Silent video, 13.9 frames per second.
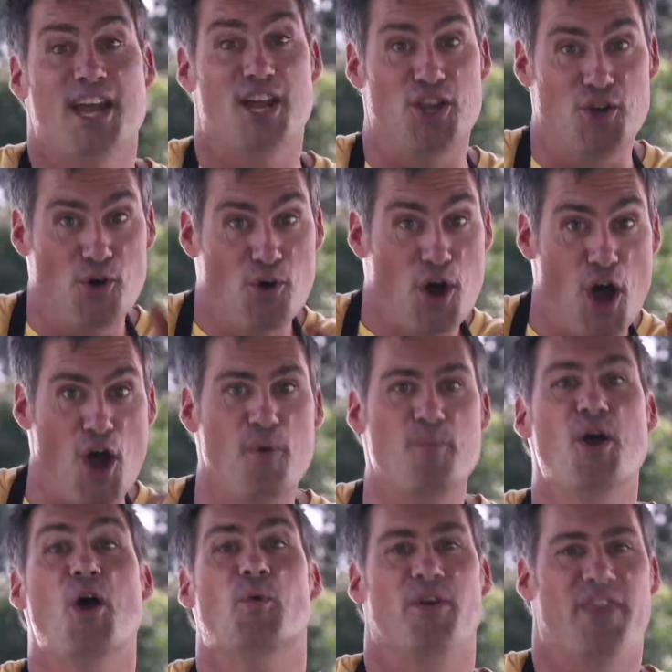in your home
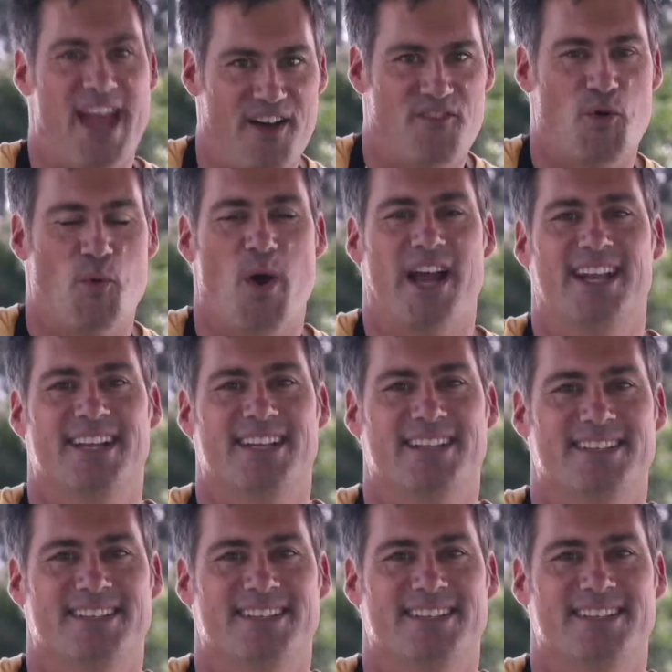with Alpha 1.